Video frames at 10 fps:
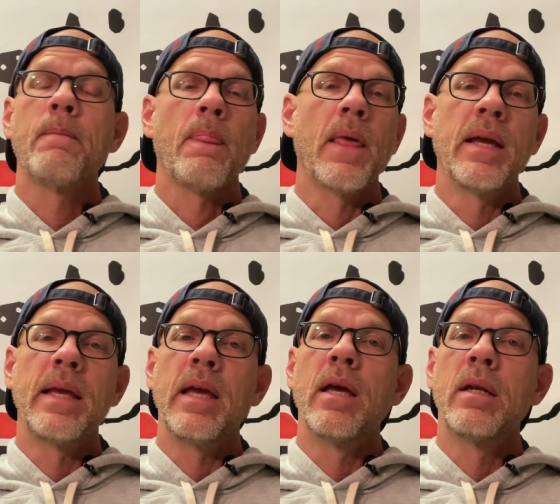
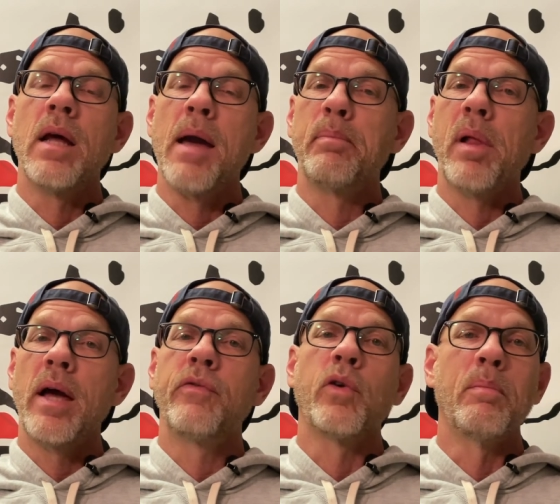again, I
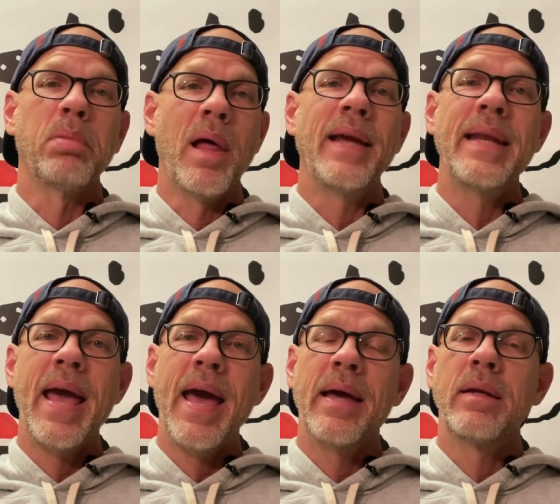applied for a blind
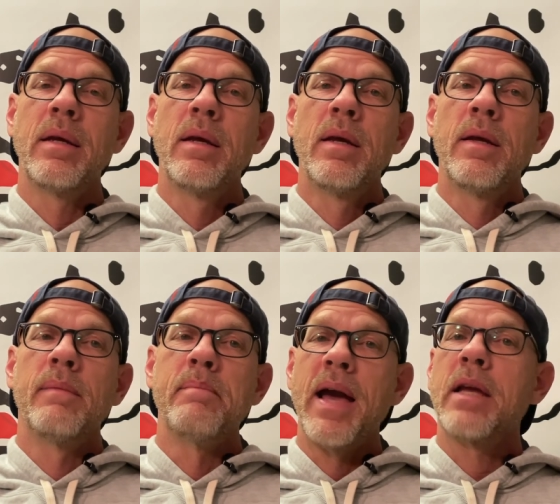ad
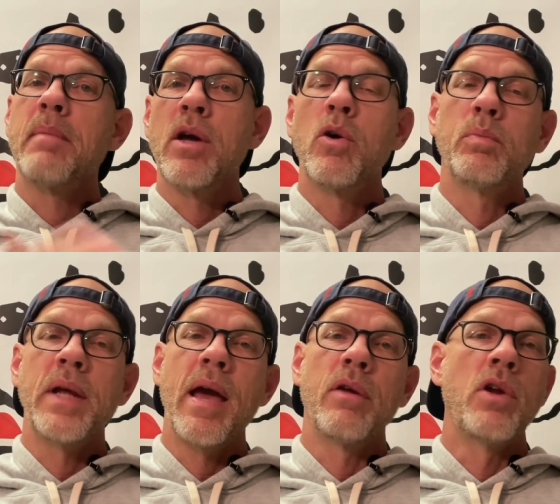back in my
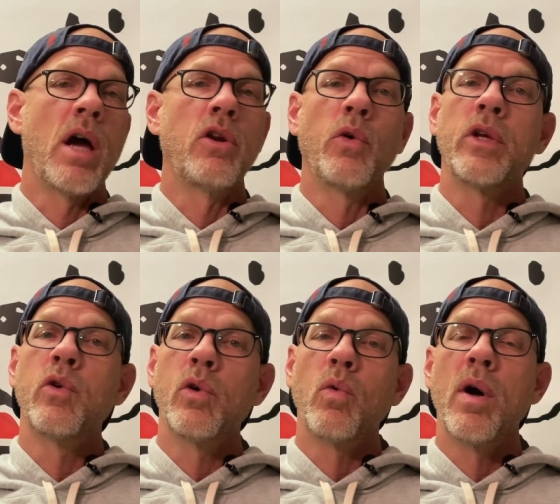hometown, not knowing
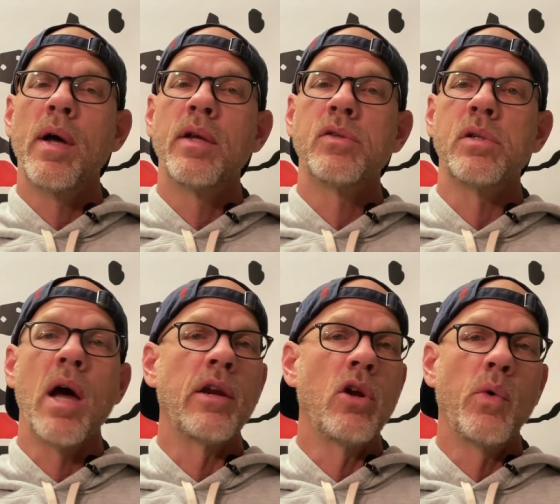who it was,
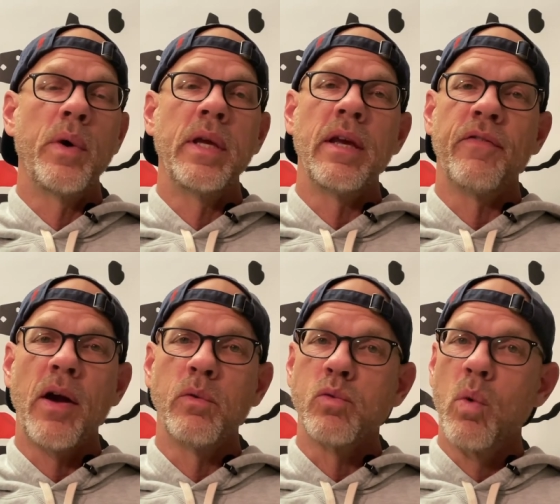not knowing if
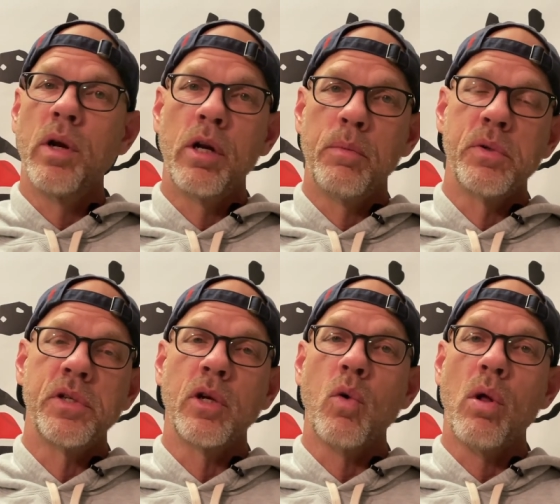I was
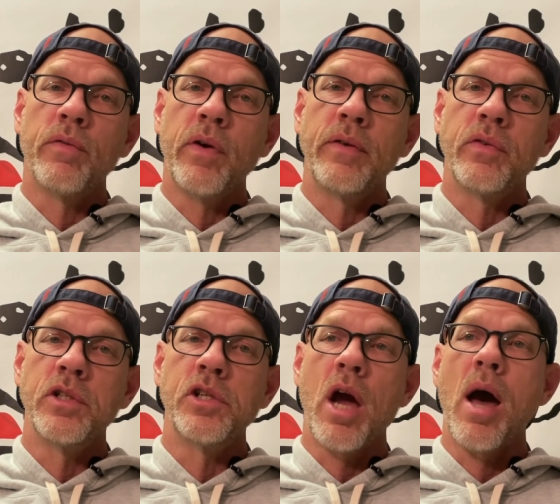100% qualified for the
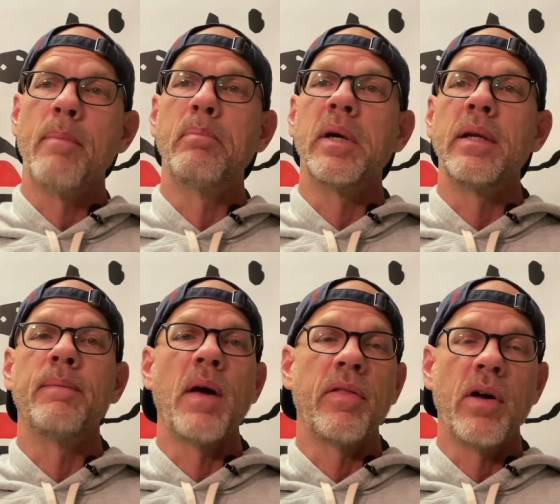job. But
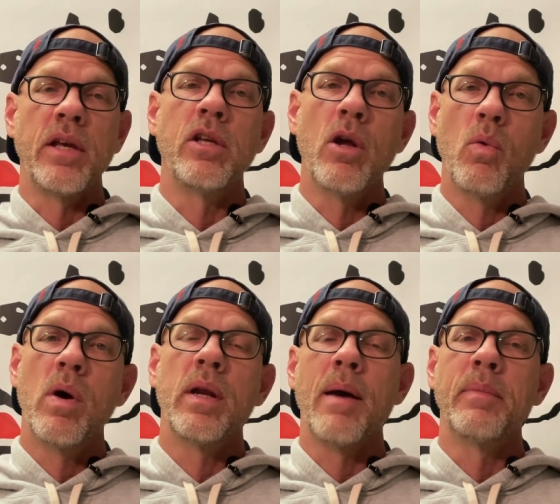I thought, you know
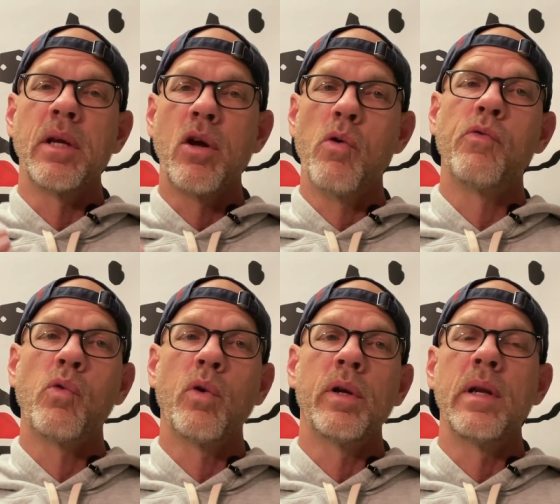what? I'm going to go
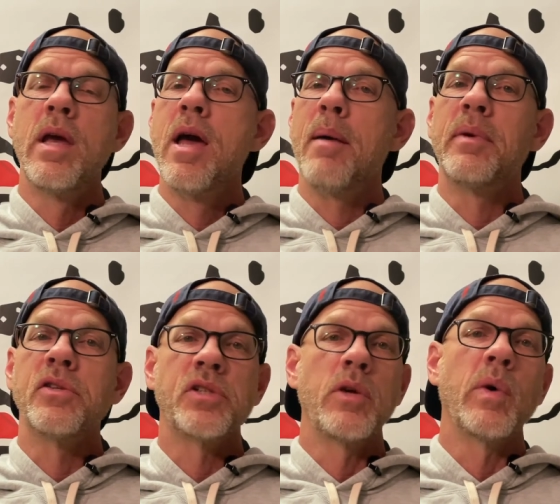for it. I'm going
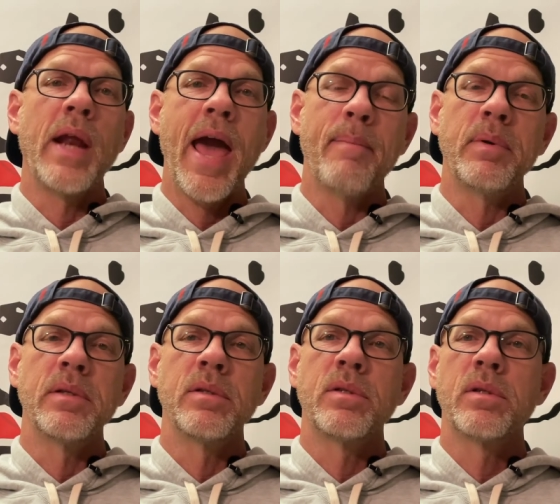to see what
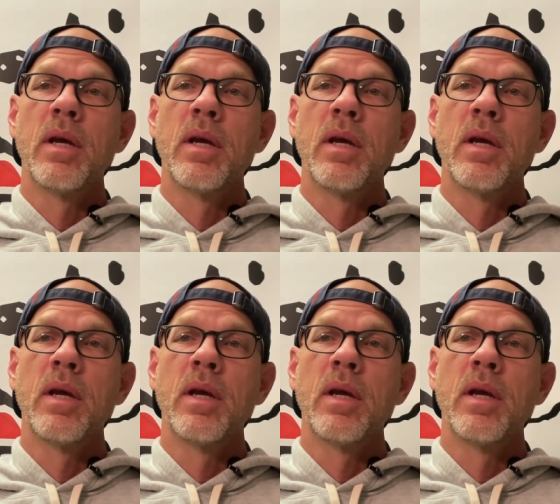happens.